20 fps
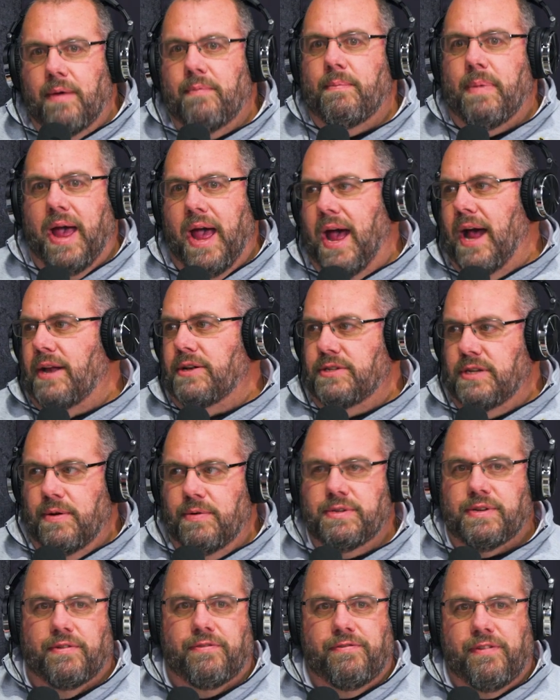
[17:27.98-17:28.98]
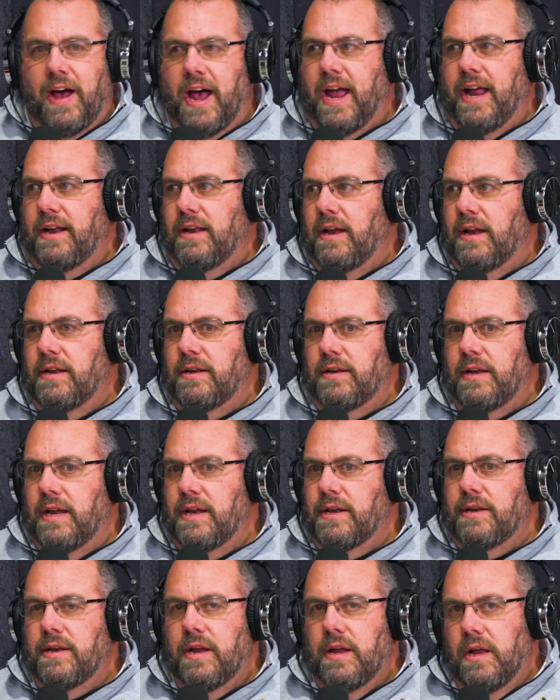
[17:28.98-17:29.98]
that match. It was a fight,
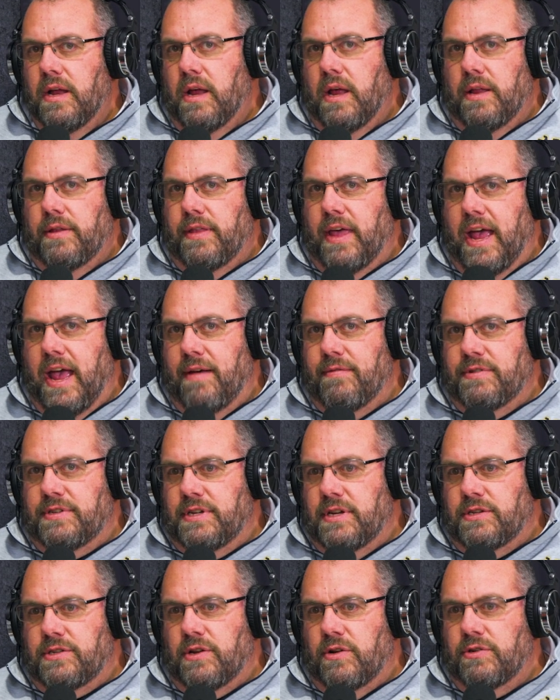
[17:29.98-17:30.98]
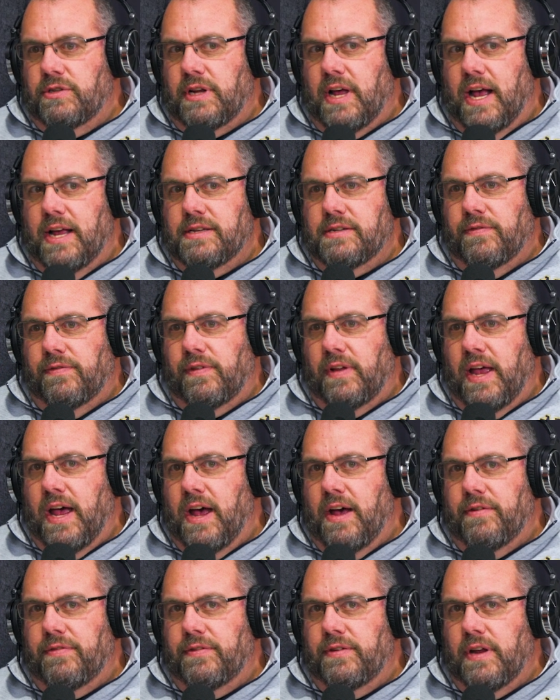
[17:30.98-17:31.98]
and they haven't since those guys have
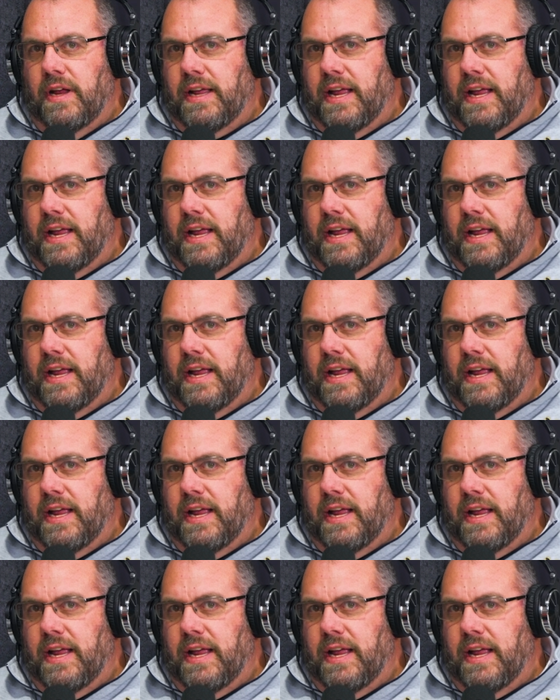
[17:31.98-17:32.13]
left.